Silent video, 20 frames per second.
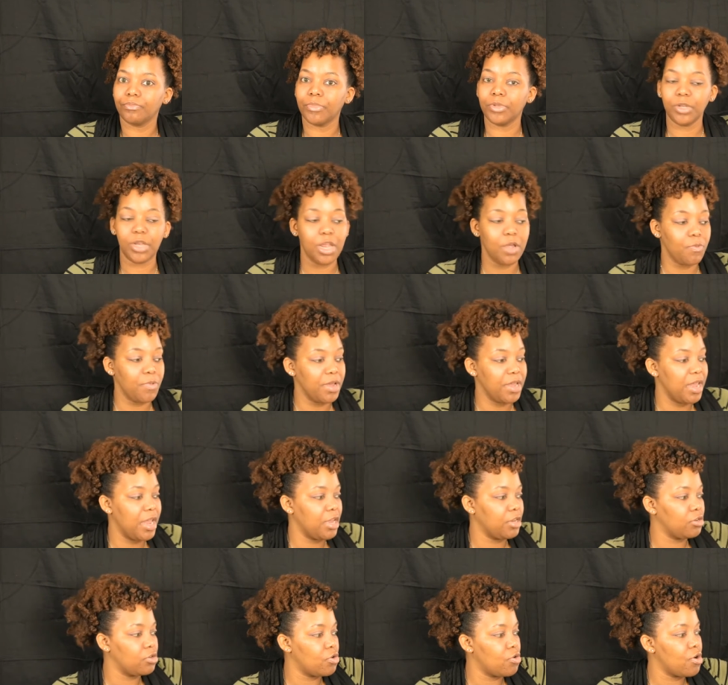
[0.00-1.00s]
But then we
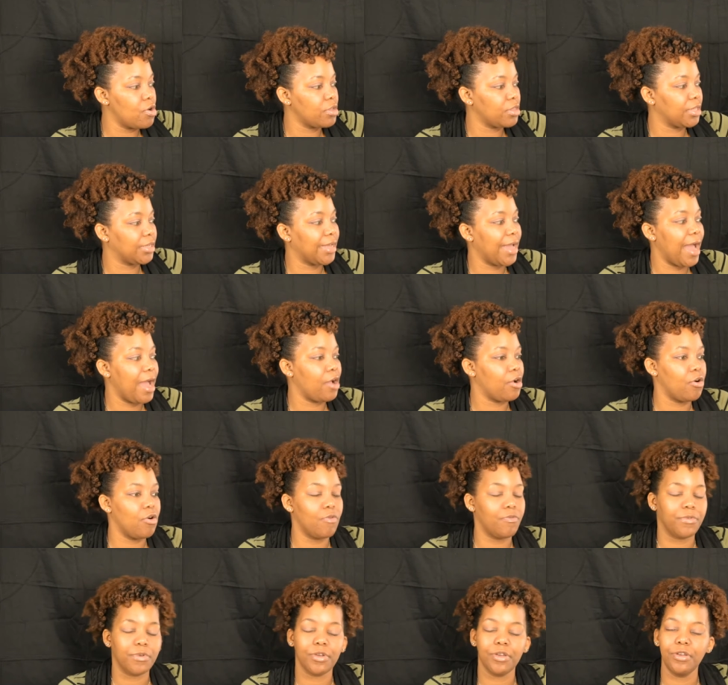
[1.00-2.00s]
ignore the guy
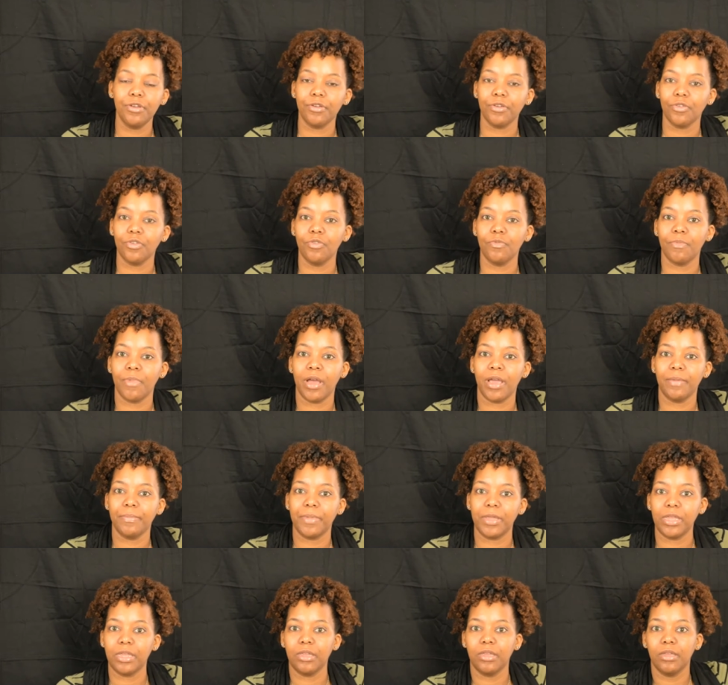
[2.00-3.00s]
over here who
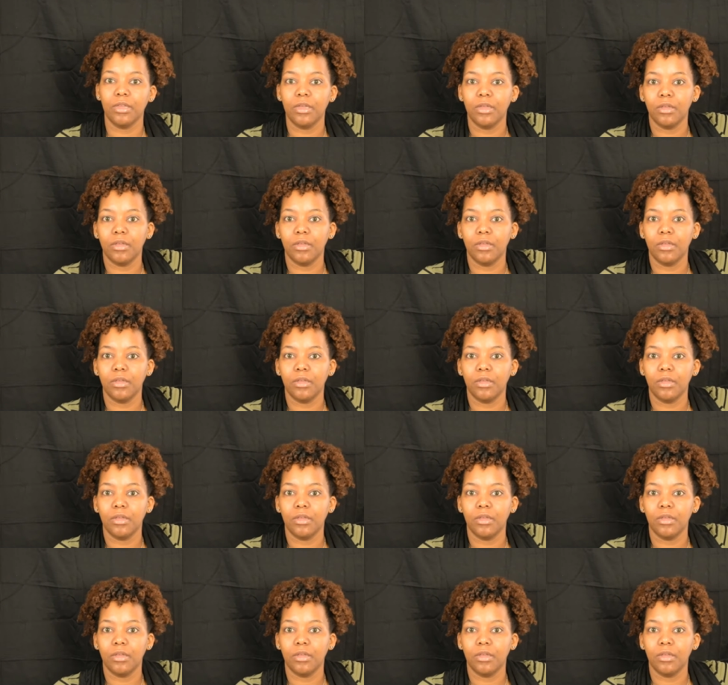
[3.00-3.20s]
might be